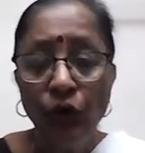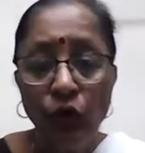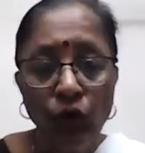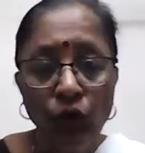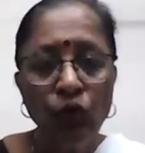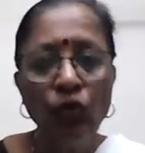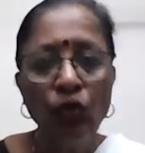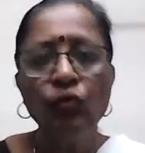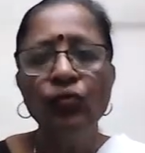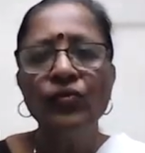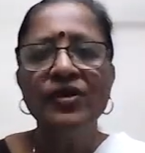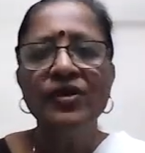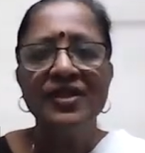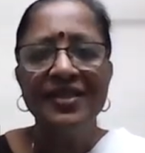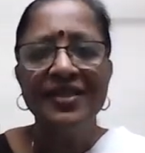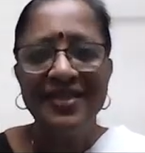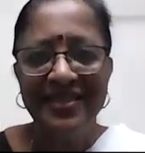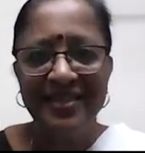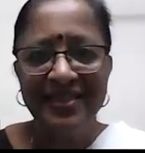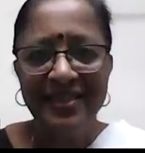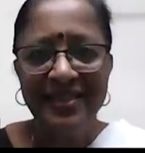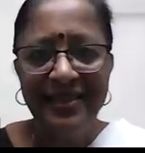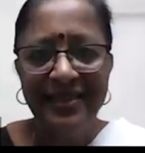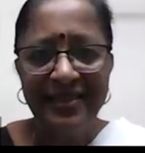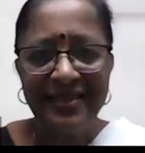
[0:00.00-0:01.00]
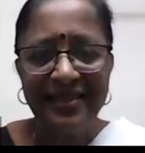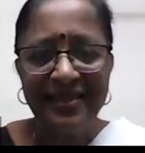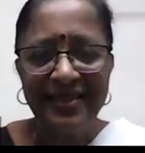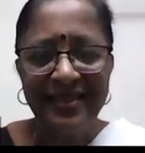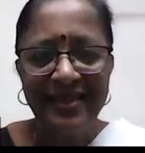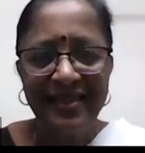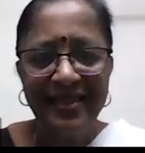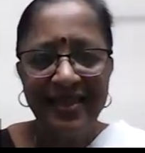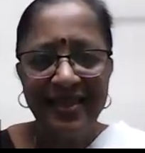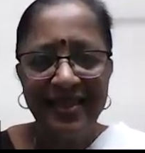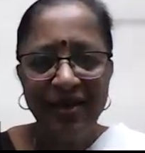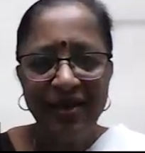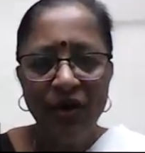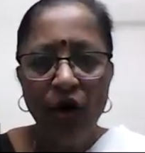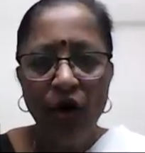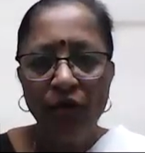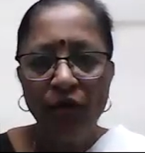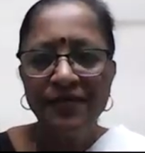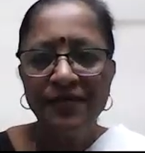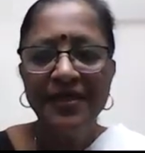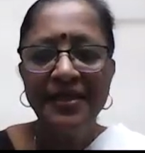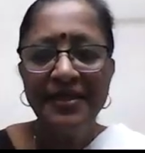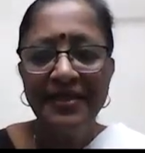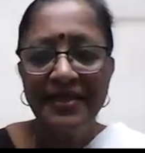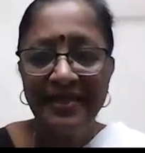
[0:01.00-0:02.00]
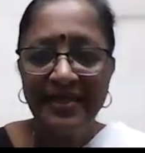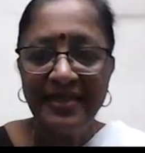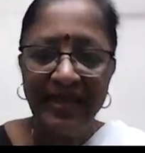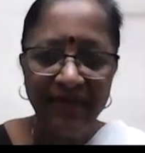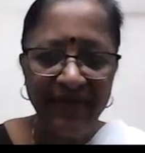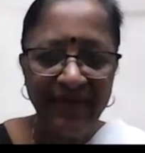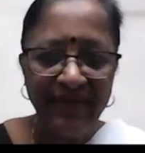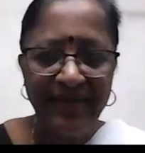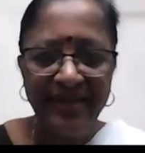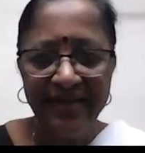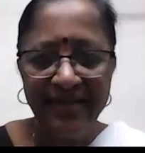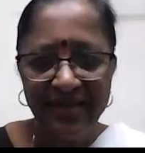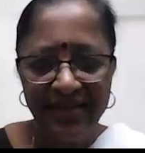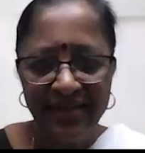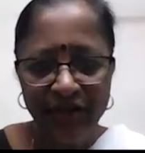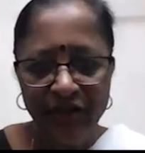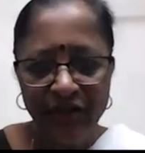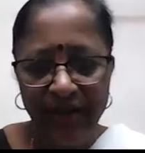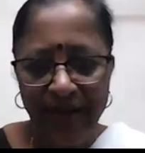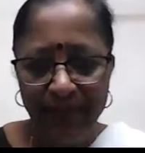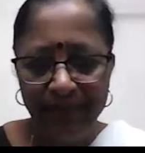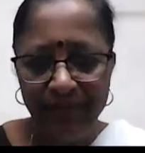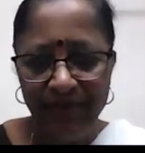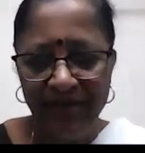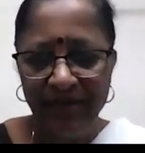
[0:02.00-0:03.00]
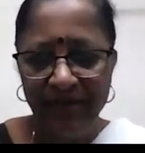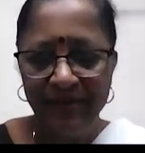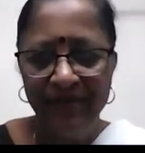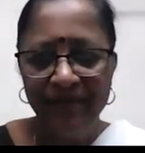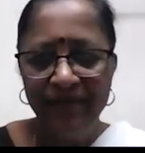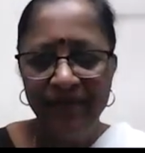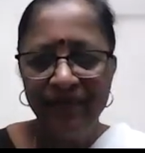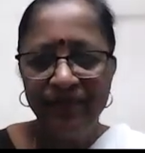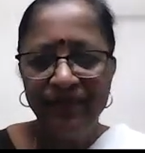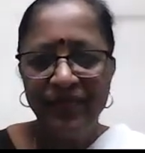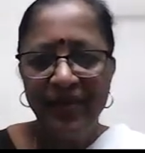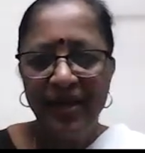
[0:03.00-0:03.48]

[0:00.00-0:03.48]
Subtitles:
2 verses of the 7th chapter.